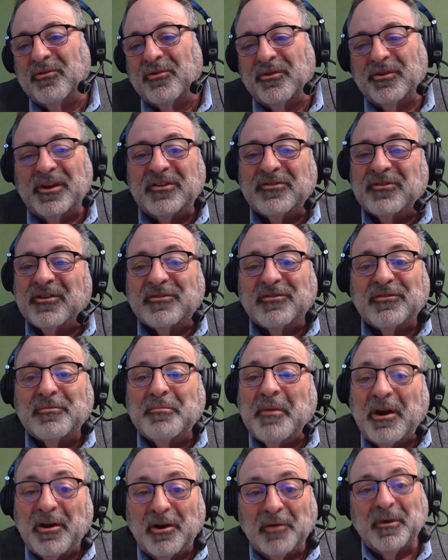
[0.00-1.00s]
or at least
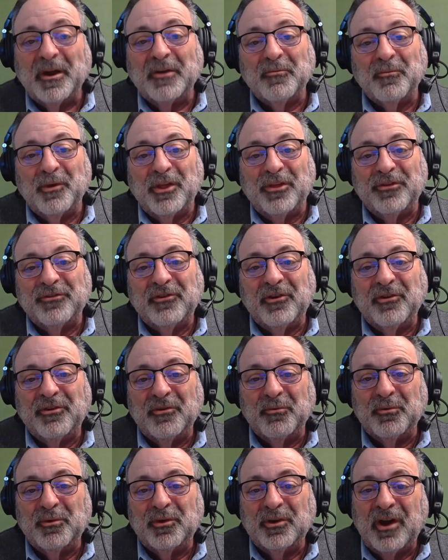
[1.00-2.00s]
experiment with, so
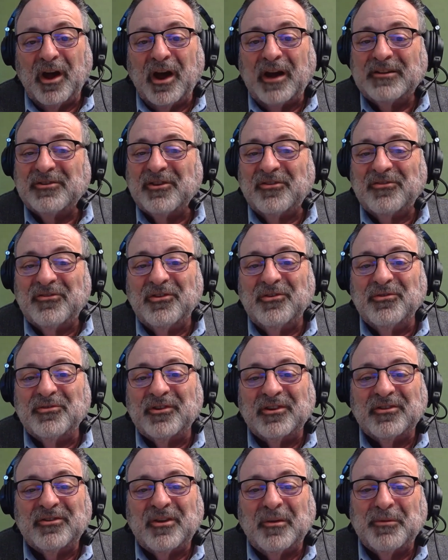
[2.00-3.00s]
that we're not just
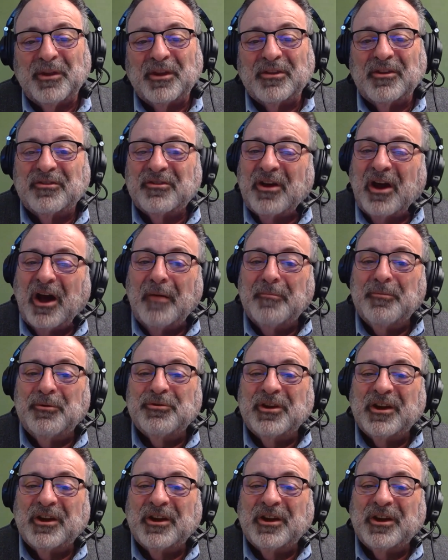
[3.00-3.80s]
using something that's cobbled